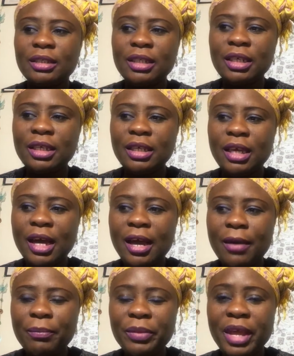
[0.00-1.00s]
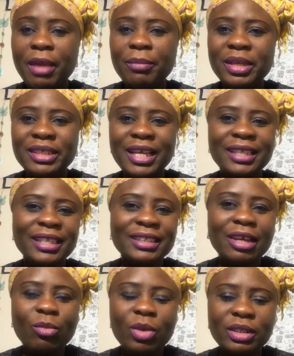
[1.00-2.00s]
The name is
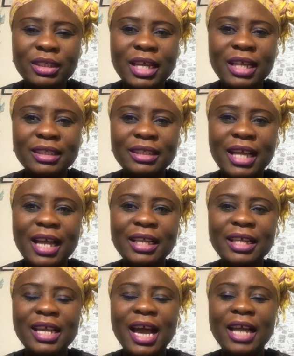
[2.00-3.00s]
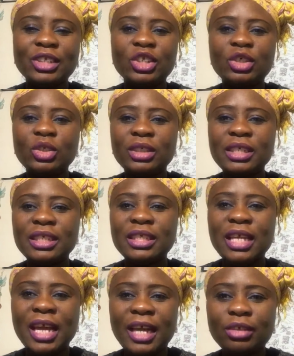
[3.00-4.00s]
Enitan Story, and she
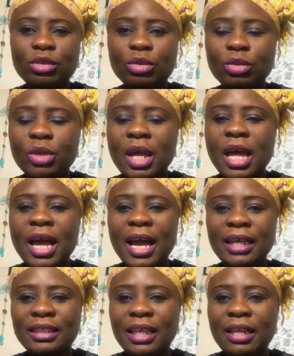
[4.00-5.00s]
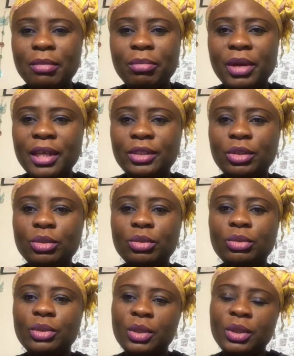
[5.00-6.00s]
uses the handle I Celebrate
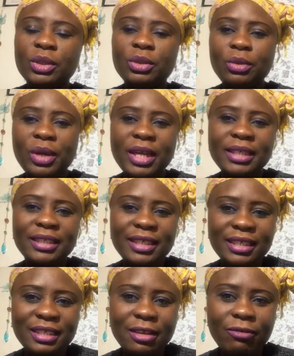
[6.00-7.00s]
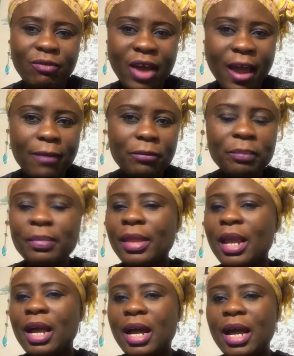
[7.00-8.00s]
You 365.
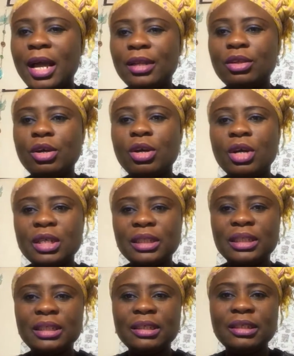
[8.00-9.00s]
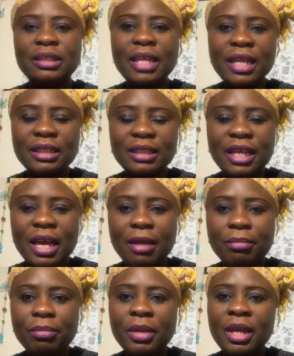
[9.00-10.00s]
And until next
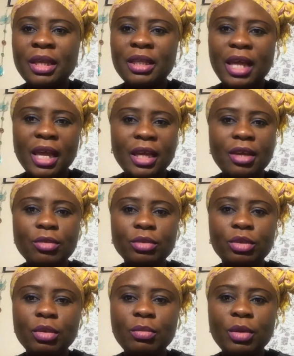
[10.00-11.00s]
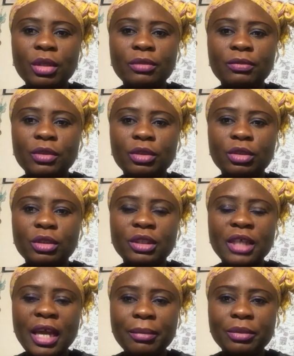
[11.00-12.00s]
time, thank you so much for your
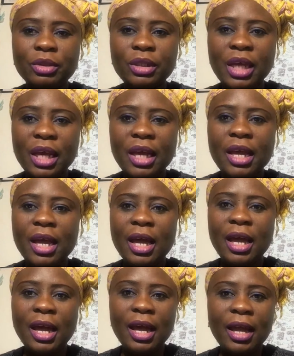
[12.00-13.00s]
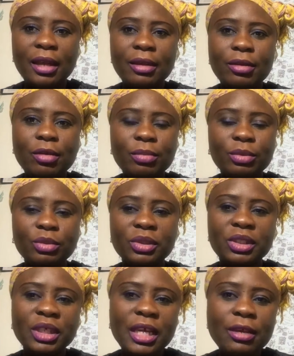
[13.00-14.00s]
time today, and hope
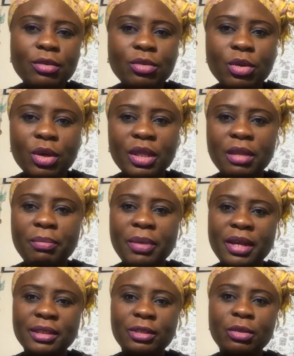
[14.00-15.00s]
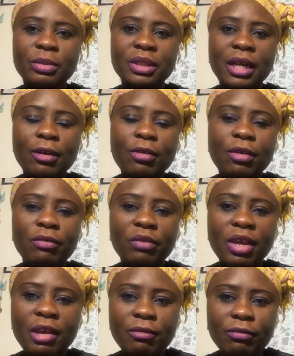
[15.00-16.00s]
to see you on the Periscope Circle
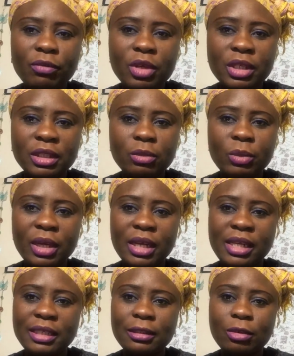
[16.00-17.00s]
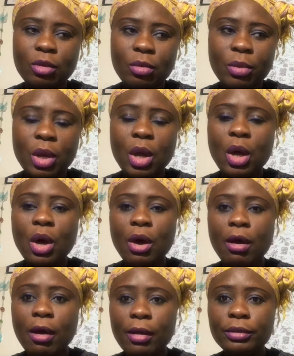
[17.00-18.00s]
of Influence weekly scope
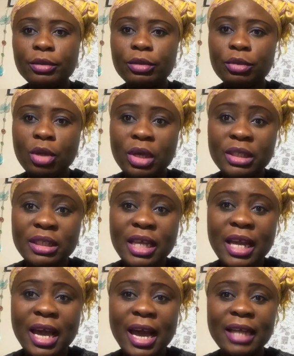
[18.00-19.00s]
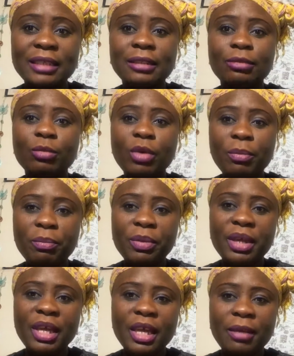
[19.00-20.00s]
on Thursday at 1
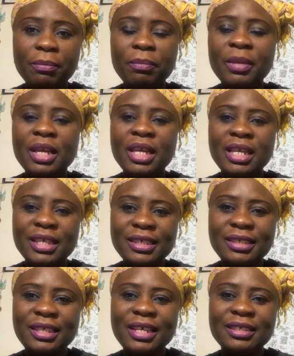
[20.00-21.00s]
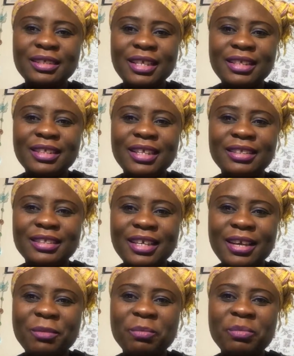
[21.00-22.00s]
p.m. Eastern Standard
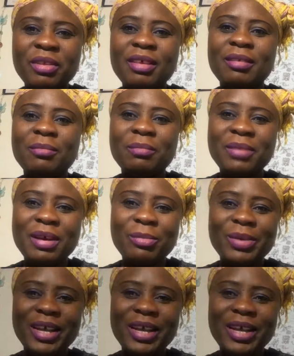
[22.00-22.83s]
Time. Bye